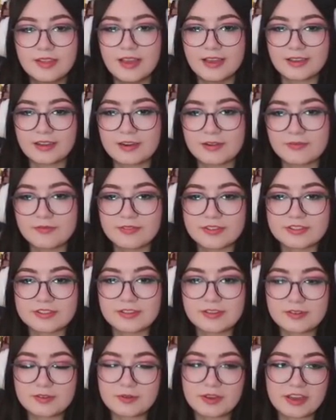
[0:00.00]
I gotta invest
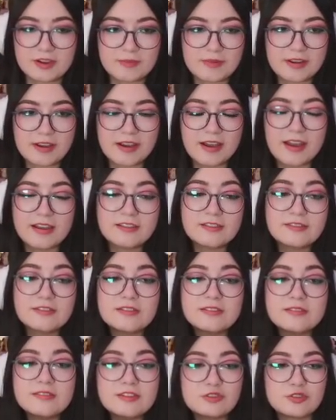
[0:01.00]
in a new camera. I
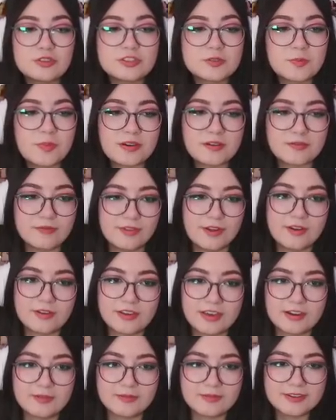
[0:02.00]
literally just bought a vlog
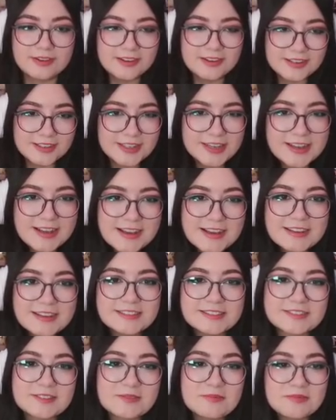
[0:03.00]
camera. so
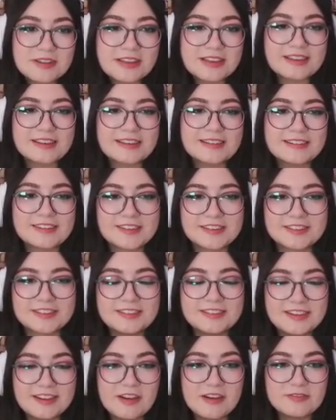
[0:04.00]
I'm like,
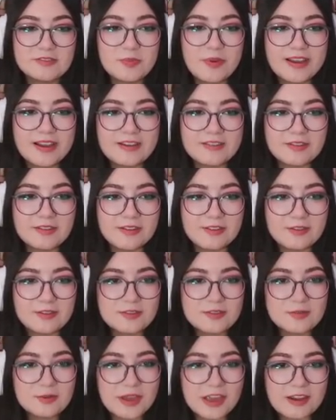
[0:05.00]
now I have to buy another
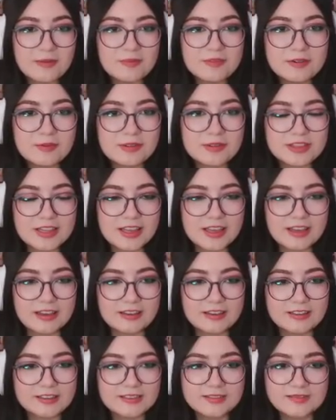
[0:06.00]
new camera? What the
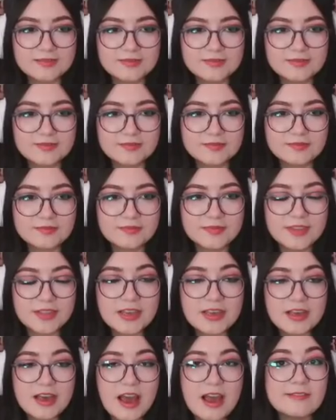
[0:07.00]
heck?
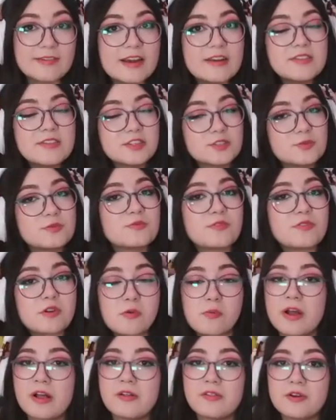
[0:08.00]
I've had this one for a
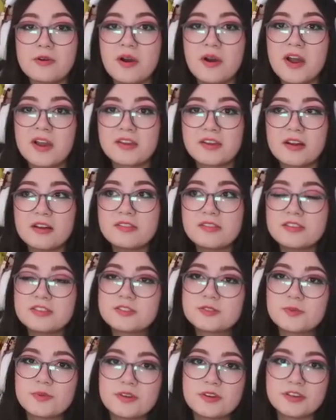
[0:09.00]
while though. I got
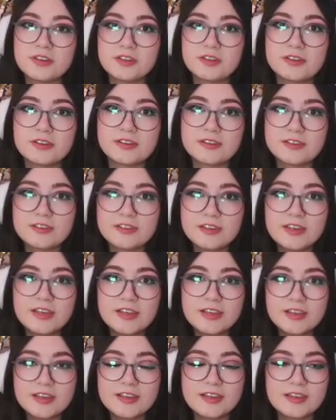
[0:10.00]
this one...
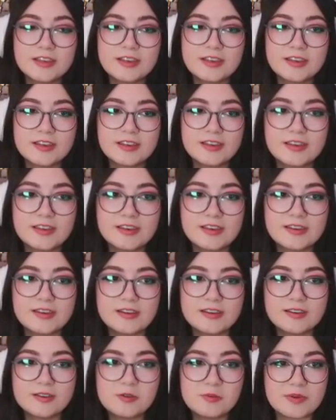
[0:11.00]

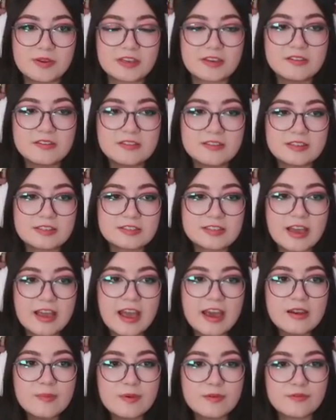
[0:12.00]
Oh my goodness. I
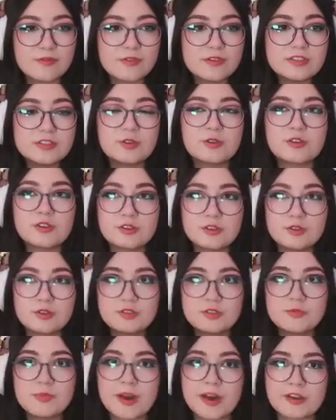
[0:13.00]
had it before I started
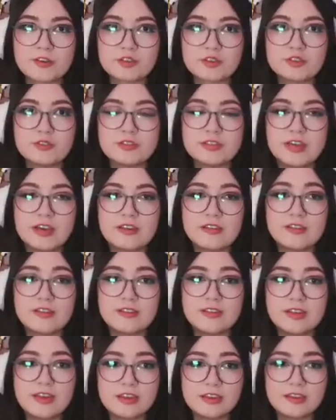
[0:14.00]
YouTube actually, I
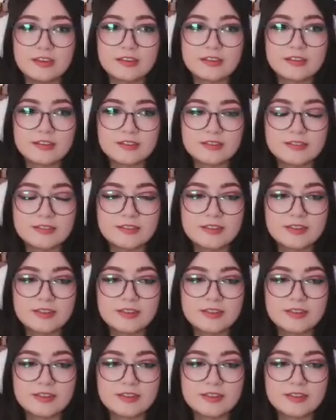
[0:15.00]
think.